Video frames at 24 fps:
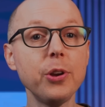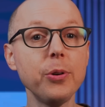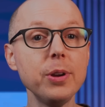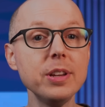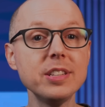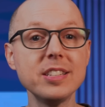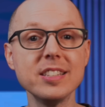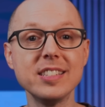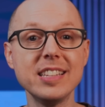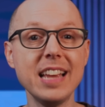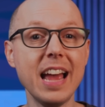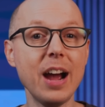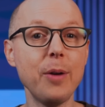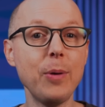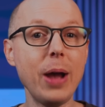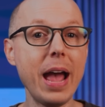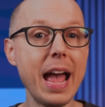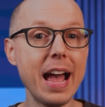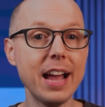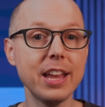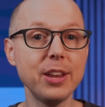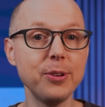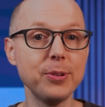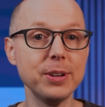curious to see how
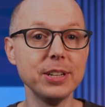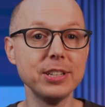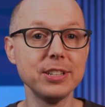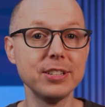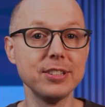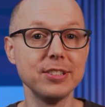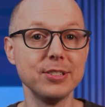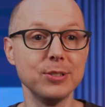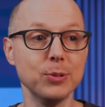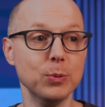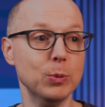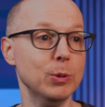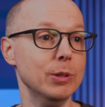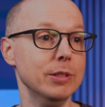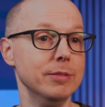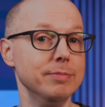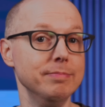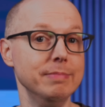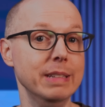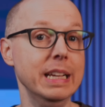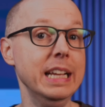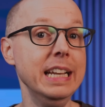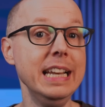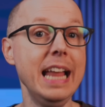accurate
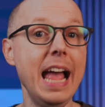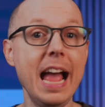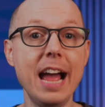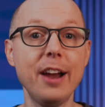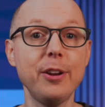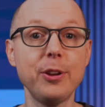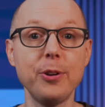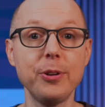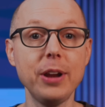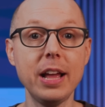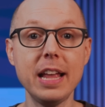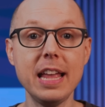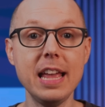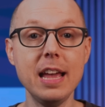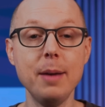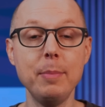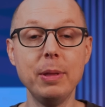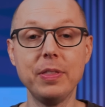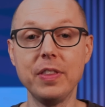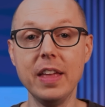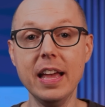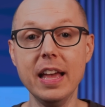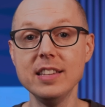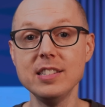or inaccurate I
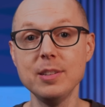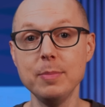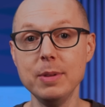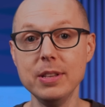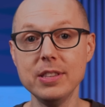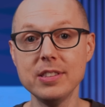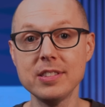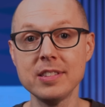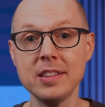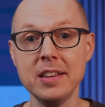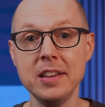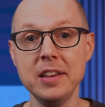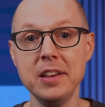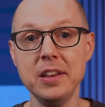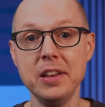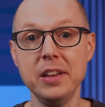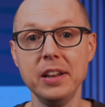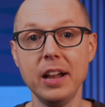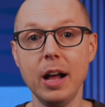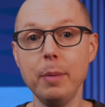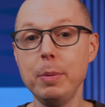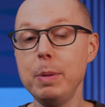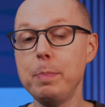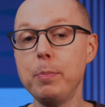am at the estimates.
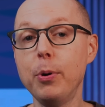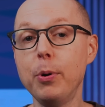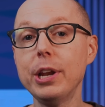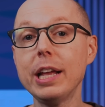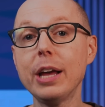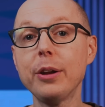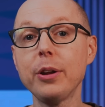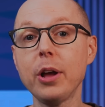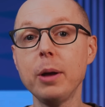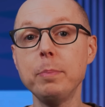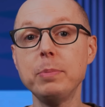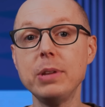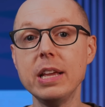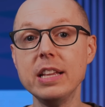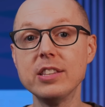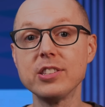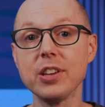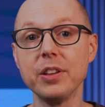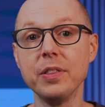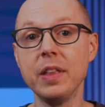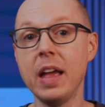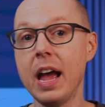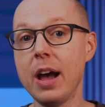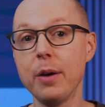I'll be putting out
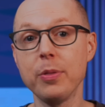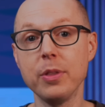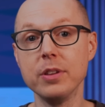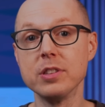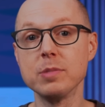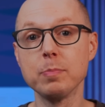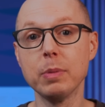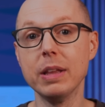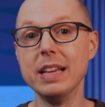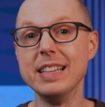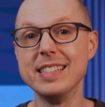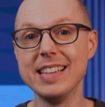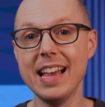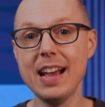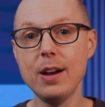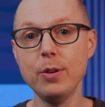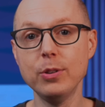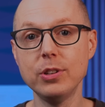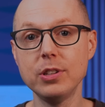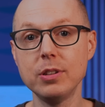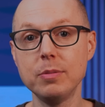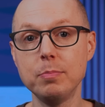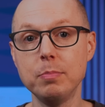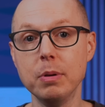updates on how this plays
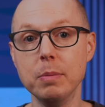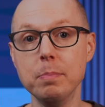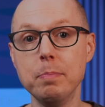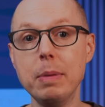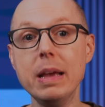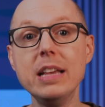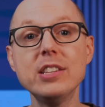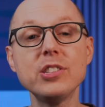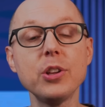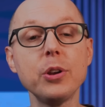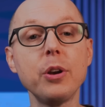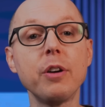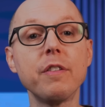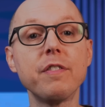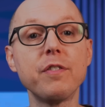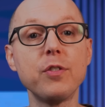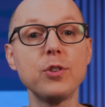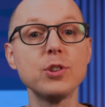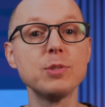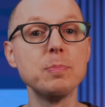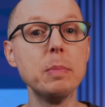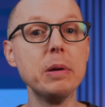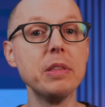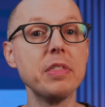out, but based on our
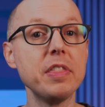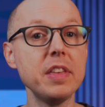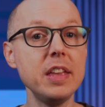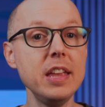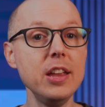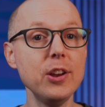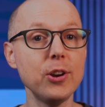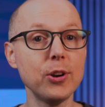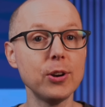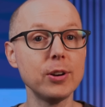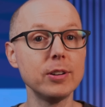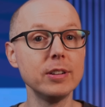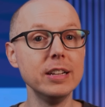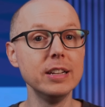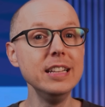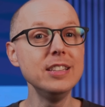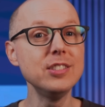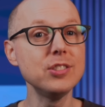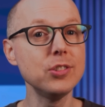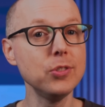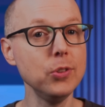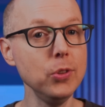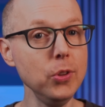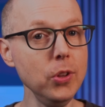first month here,
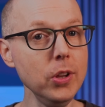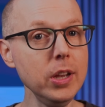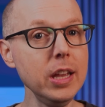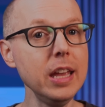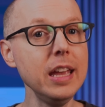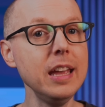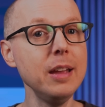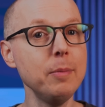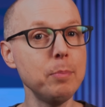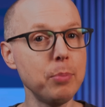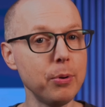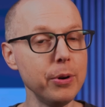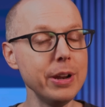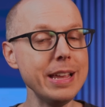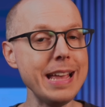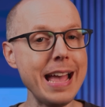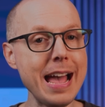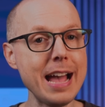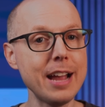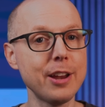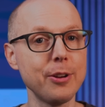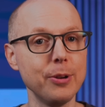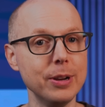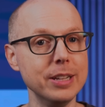it's looking
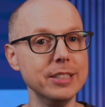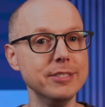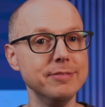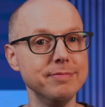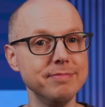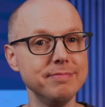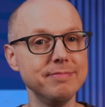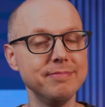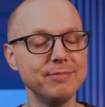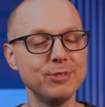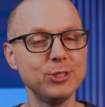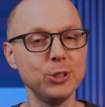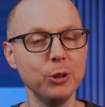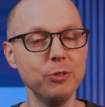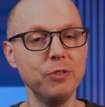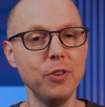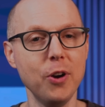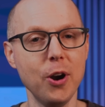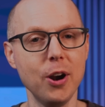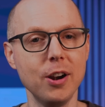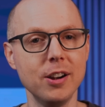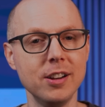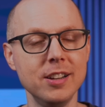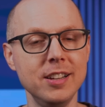pretty accurate so
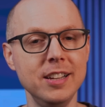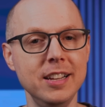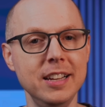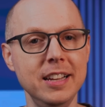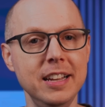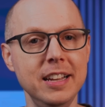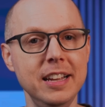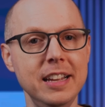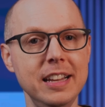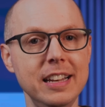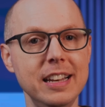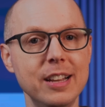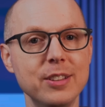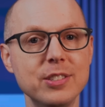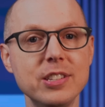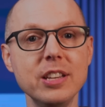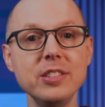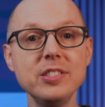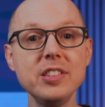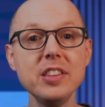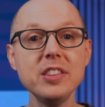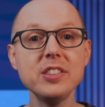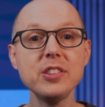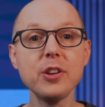far. Now,
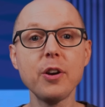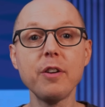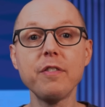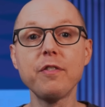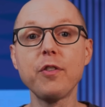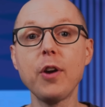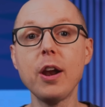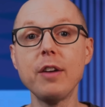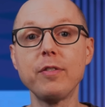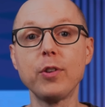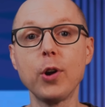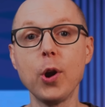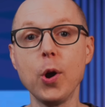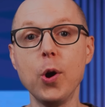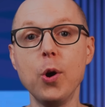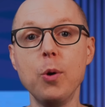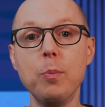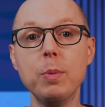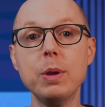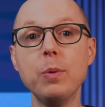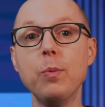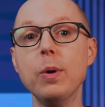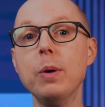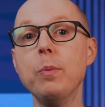since this is our forever
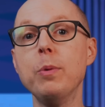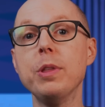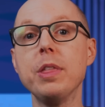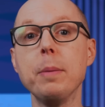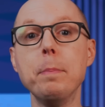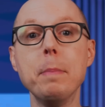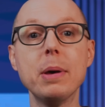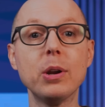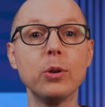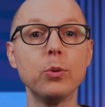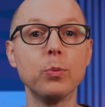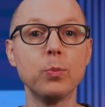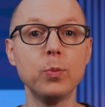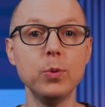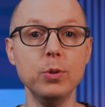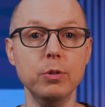home, we went with a metal